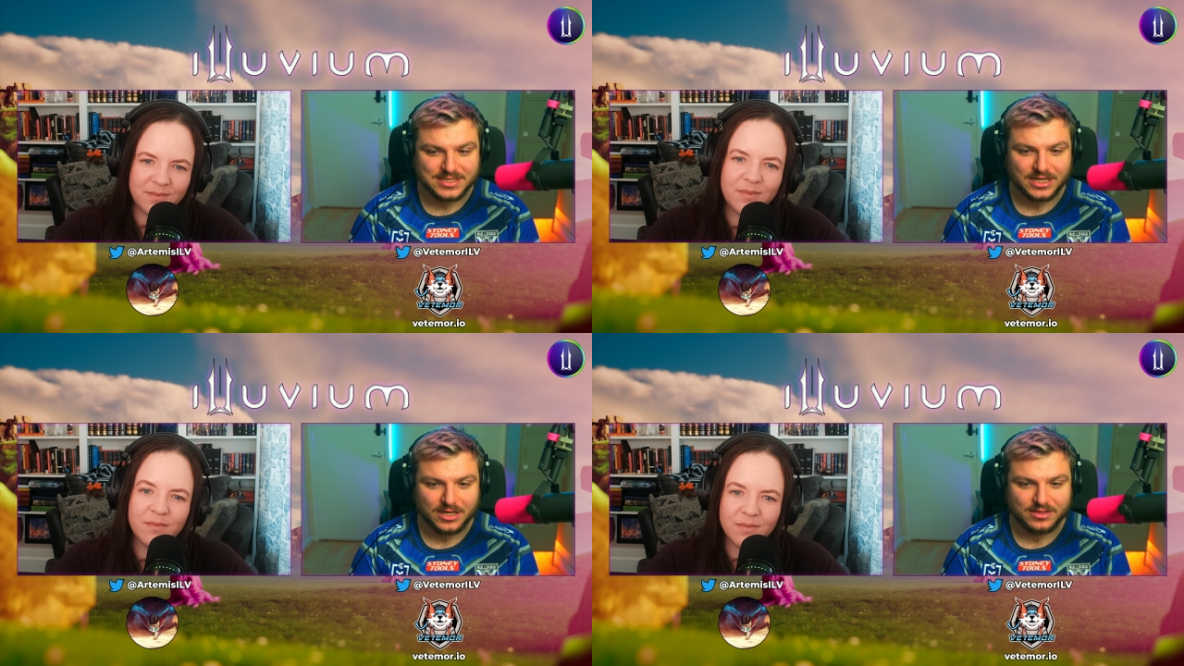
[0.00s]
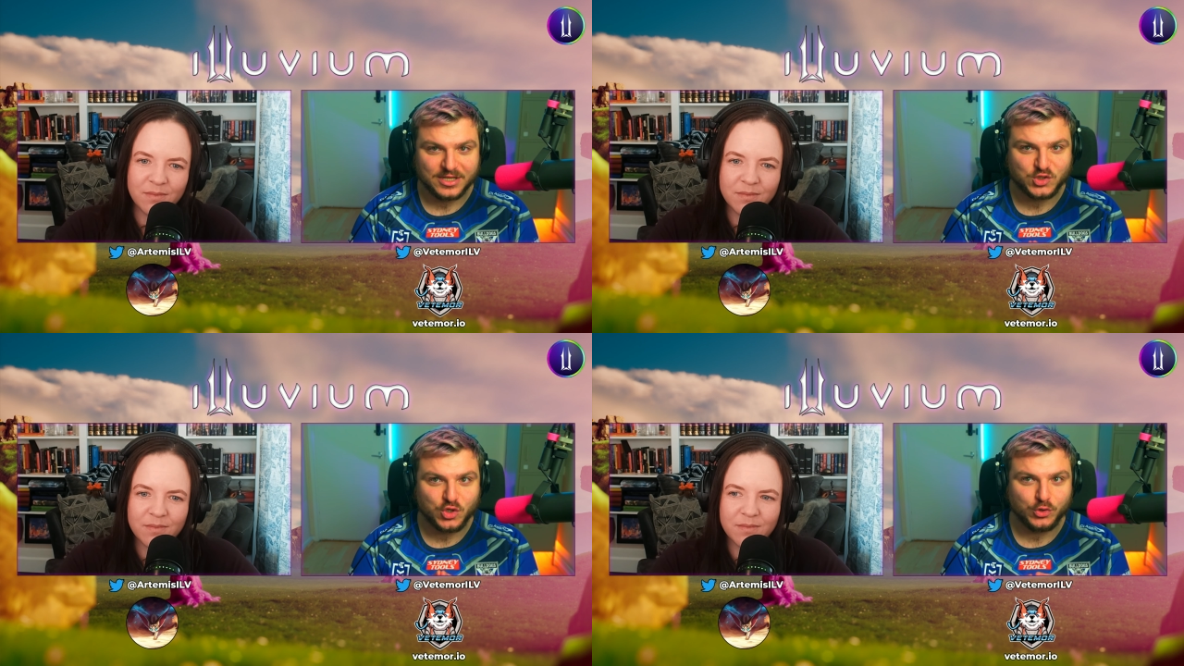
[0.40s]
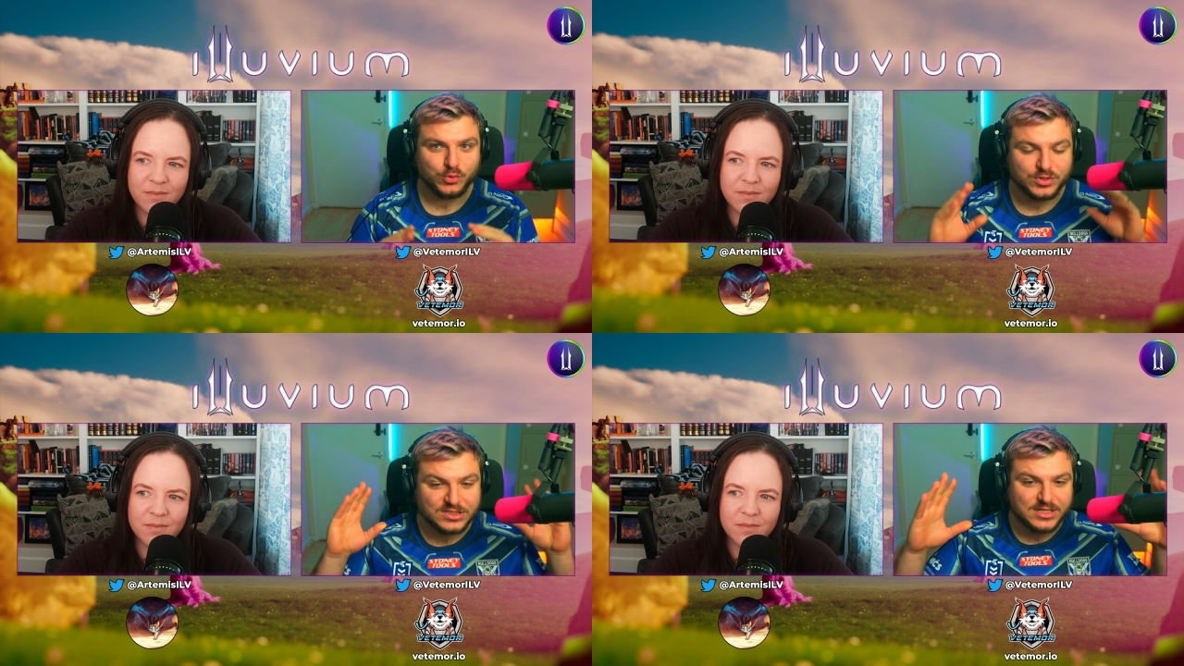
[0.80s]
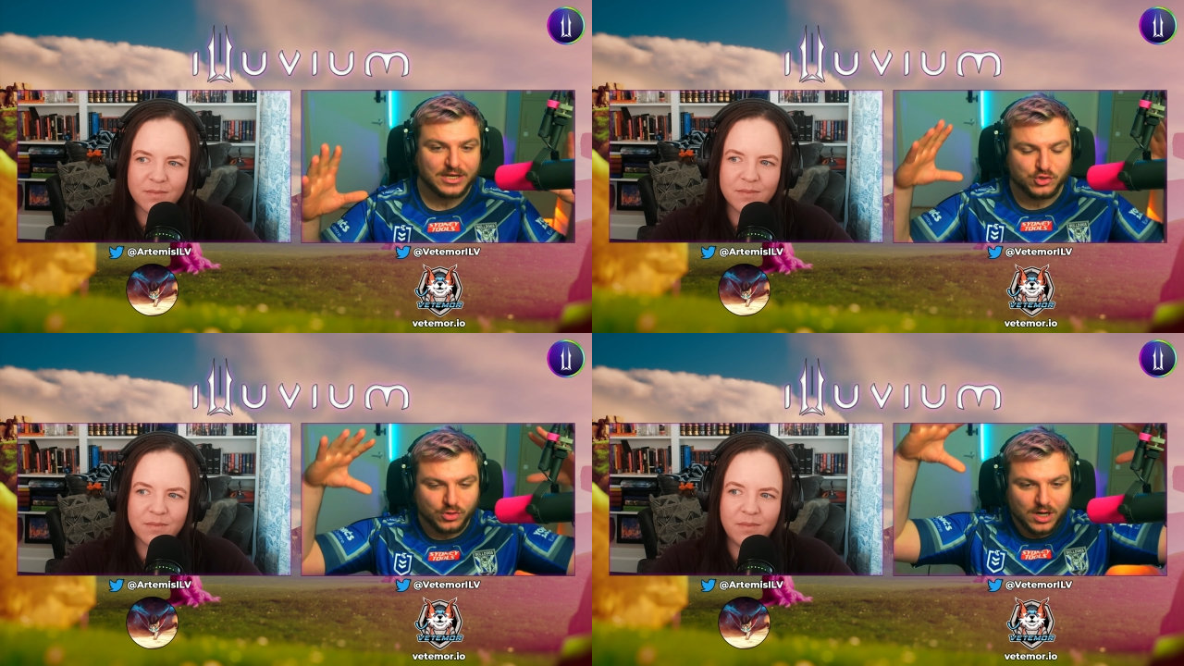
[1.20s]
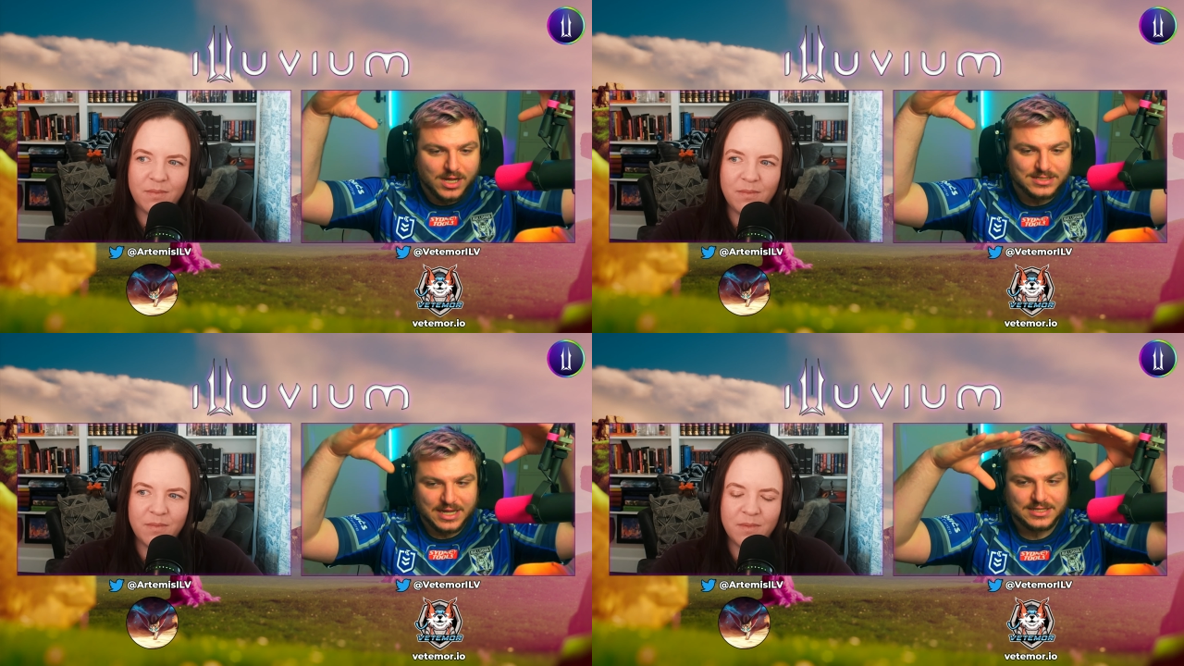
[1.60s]
Speaker 1: that there's no
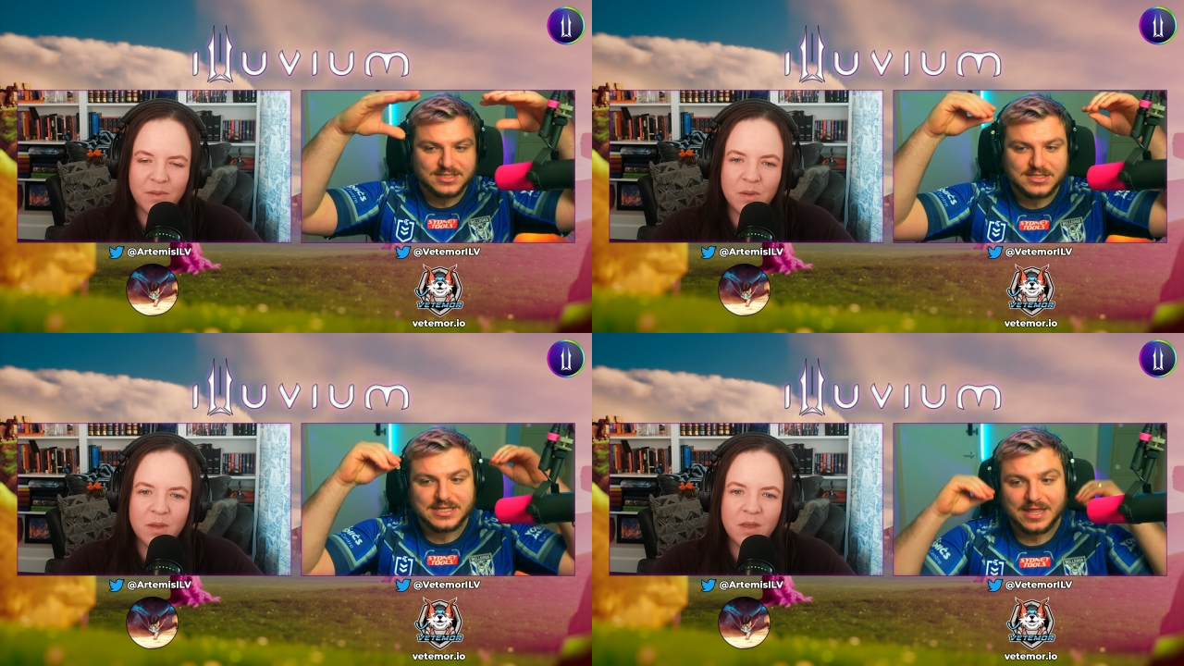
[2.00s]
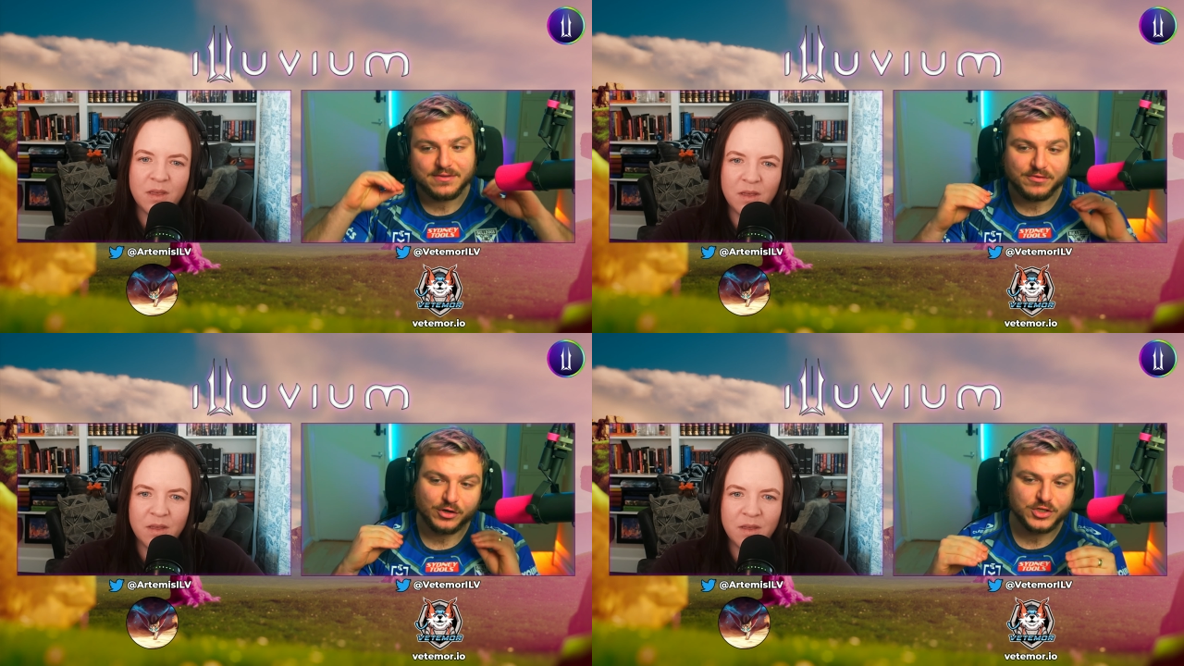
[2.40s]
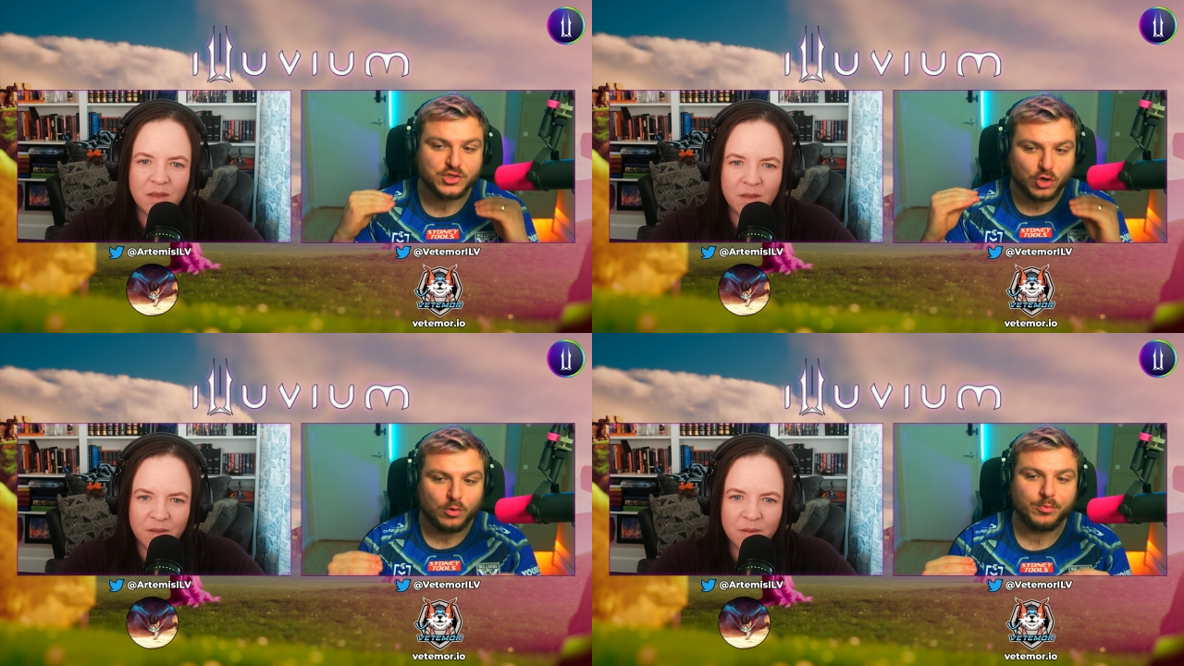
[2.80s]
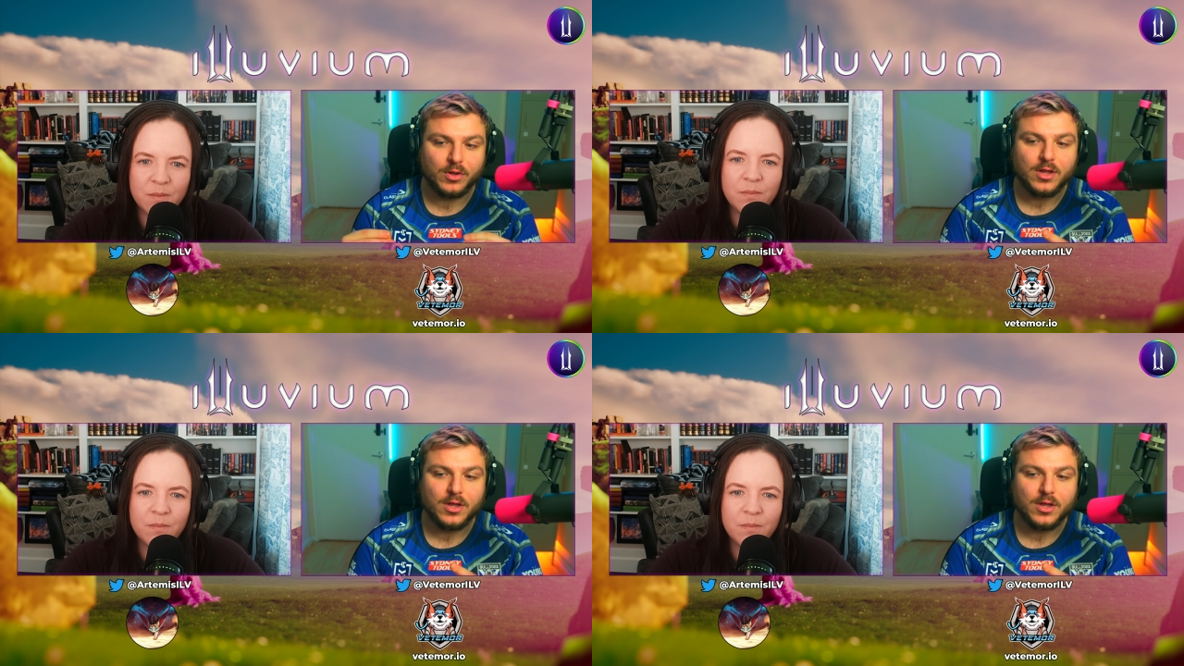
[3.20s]
centralized entity at the very top